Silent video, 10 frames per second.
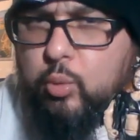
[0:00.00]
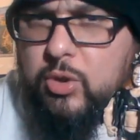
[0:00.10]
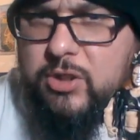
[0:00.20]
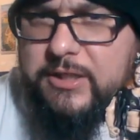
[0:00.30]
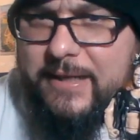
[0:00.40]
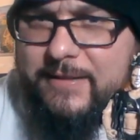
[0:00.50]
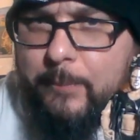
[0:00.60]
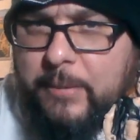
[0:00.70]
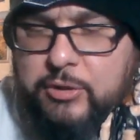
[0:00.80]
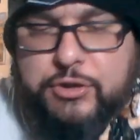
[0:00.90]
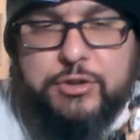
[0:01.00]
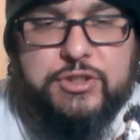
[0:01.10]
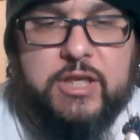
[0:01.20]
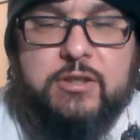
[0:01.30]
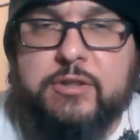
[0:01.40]
we're looking at the Meltzer
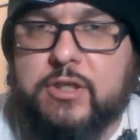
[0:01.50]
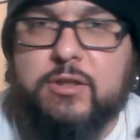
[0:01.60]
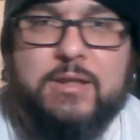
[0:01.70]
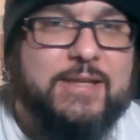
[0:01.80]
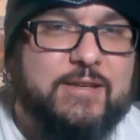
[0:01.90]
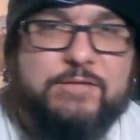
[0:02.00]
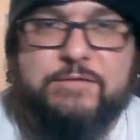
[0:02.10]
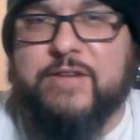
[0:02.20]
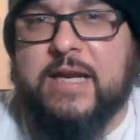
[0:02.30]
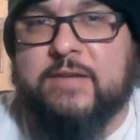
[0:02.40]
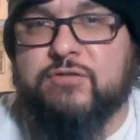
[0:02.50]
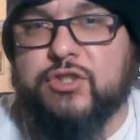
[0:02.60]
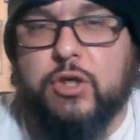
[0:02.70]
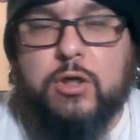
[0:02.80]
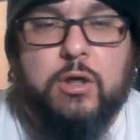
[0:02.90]
scale here, like the
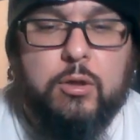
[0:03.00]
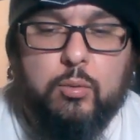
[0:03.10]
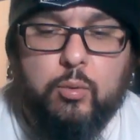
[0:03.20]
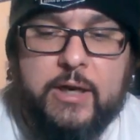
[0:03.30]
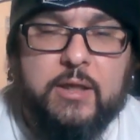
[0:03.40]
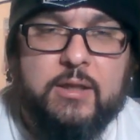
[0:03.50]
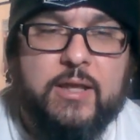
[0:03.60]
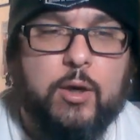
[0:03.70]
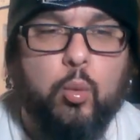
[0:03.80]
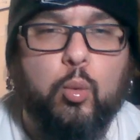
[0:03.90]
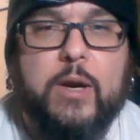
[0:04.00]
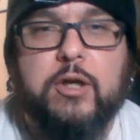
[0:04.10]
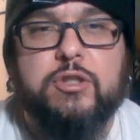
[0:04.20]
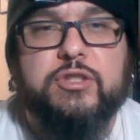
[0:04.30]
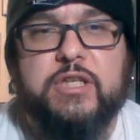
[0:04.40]
5-star rating. Like,
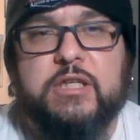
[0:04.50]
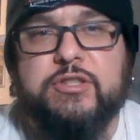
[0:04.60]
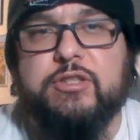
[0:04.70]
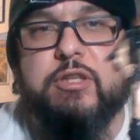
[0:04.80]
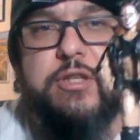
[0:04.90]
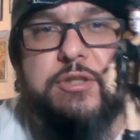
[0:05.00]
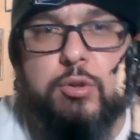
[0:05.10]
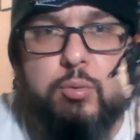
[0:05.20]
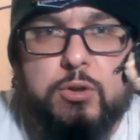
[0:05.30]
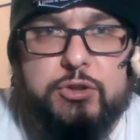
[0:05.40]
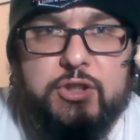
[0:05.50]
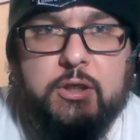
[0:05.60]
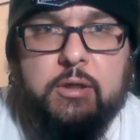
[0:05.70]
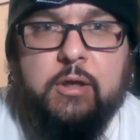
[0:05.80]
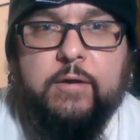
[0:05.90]
where does the Thunder
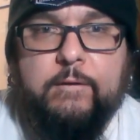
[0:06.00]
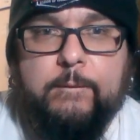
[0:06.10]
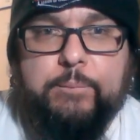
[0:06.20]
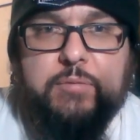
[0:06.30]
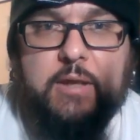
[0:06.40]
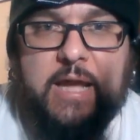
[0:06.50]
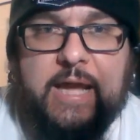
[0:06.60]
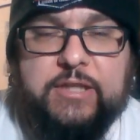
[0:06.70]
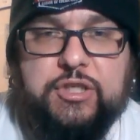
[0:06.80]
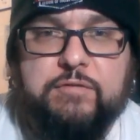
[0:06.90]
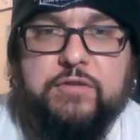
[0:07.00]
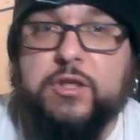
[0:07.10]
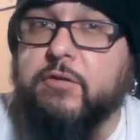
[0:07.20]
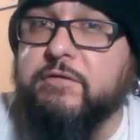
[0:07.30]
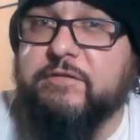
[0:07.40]
Rosa action
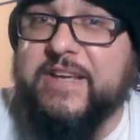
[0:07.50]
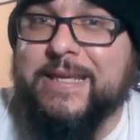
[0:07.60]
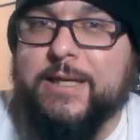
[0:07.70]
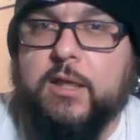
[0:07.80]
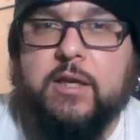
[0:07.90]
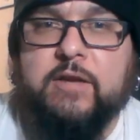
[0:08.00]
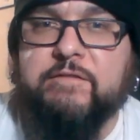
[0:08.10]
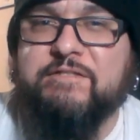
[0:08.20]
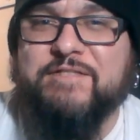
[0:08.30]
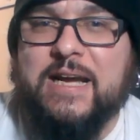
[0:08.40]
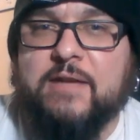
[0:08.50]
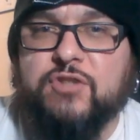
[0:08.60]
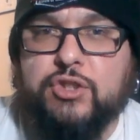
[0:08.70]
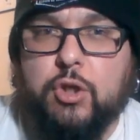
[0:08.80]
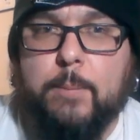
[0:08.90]
figure fit in a
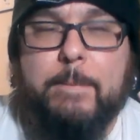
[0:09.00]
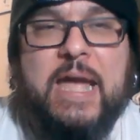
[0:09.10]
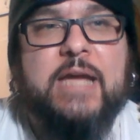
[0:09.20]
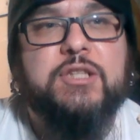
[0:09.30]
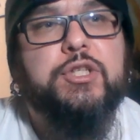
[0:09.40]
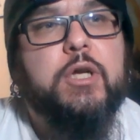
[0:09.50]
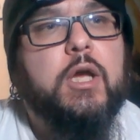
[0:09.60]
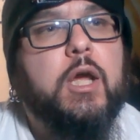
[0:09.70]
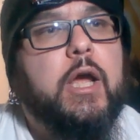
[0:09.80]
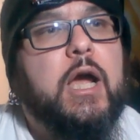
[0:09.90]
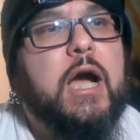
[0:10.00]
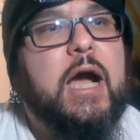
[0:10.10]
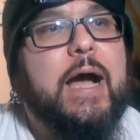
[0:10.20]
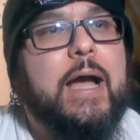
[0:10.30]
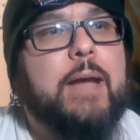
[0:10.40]
5-star match?
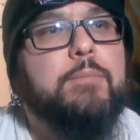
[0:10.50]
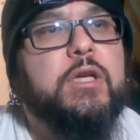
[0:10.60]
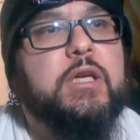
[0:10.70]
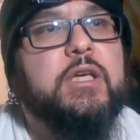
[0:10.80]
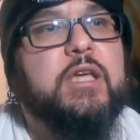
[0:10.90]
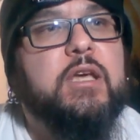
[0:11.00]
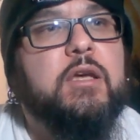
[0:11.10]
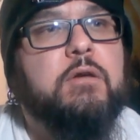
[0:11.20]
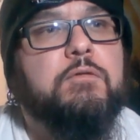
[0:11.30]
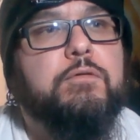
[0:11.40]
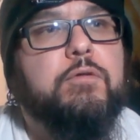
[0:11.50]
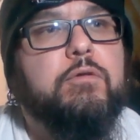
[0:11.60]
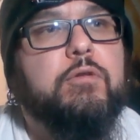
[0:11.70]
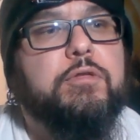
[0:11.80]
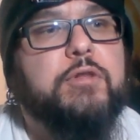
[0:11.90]
I'm going to give
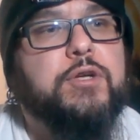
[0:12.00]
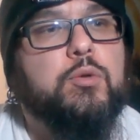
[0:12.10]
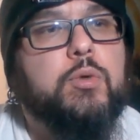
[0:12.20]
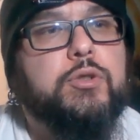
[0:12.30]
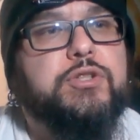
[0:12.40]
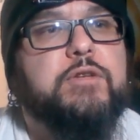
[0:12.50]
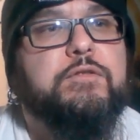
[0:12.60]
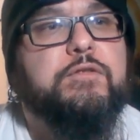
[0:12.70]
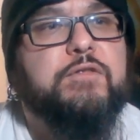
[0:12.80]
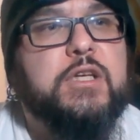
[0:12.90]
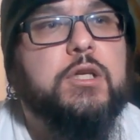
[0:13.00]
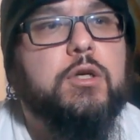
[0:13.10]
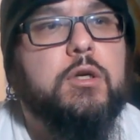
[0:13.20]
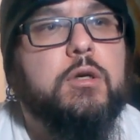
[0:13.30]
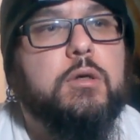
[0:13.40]
the Thunder Rosa
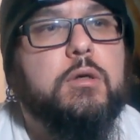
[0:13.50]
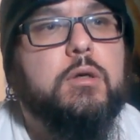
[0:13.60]
figure